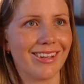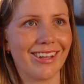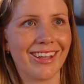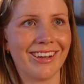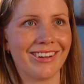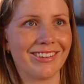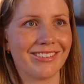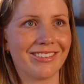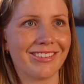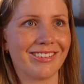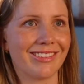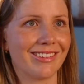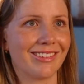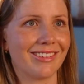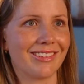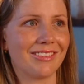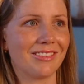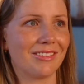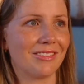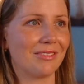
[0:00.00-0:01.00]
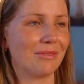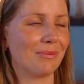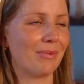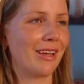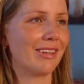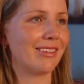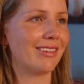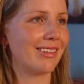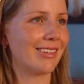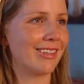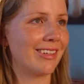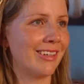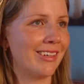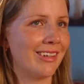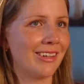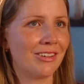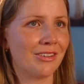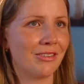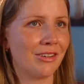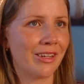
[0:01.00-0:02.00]
And it was just basically, you
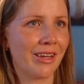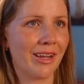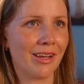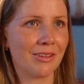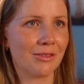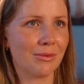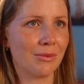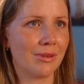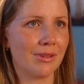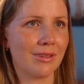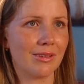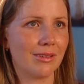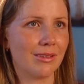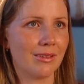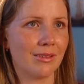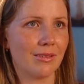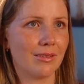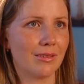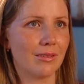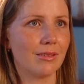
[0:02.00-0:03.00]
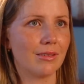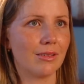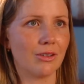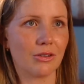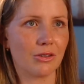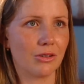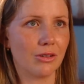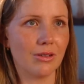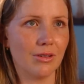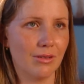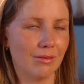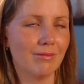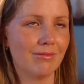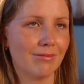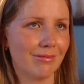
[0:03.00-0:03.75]
need to ring your husband, this is not good.